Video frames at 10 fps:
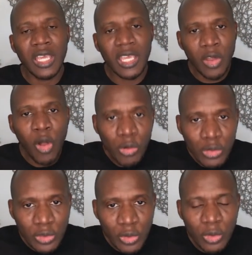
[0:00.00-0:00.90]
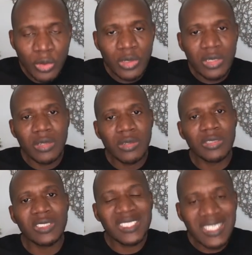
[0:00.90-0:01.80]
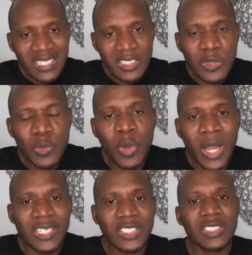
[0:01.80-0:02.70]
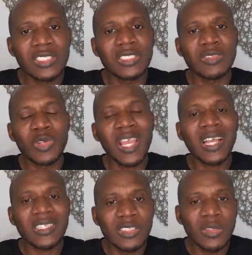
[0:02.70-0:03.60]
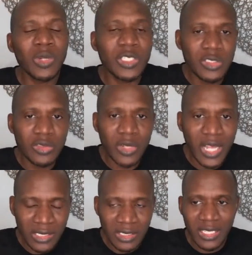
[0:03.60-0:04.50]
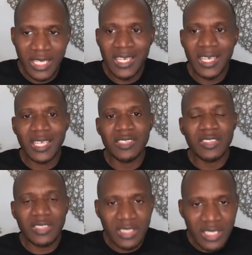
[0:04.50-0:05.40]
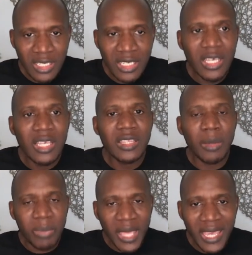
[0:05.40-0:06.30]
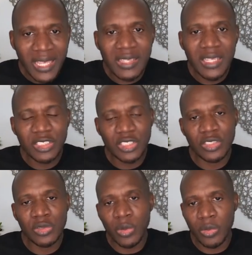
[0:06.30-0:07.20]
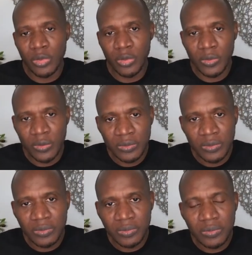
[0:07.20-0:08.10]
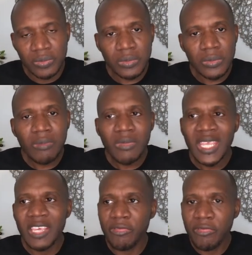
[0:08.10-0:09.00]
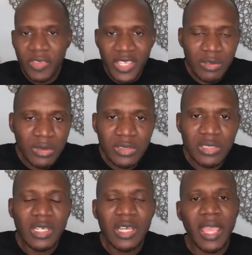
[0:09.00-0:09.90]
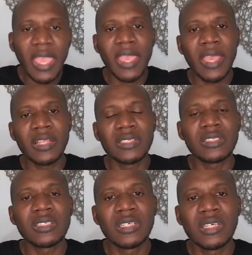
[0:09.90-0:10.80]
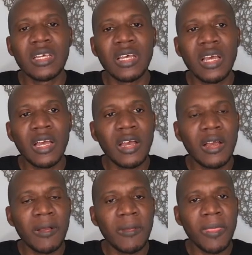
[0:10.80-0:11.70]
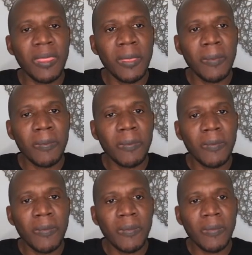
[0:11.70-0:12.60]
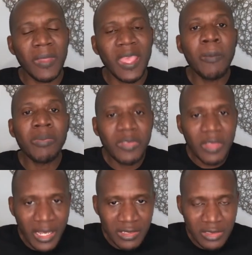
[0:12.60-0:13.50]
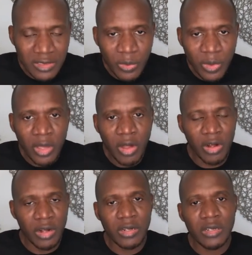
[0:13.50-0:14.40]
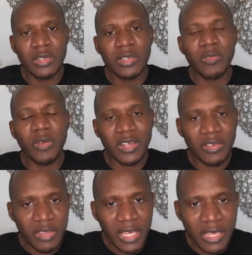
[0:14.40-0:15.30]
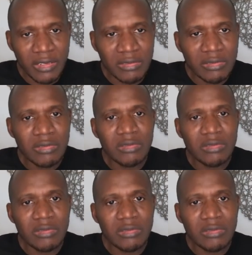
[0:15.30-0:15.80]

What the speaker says: he also sees why she's reacting the way she's reacting. He can see the pain that she's going through. He feels and empathizes with her rather than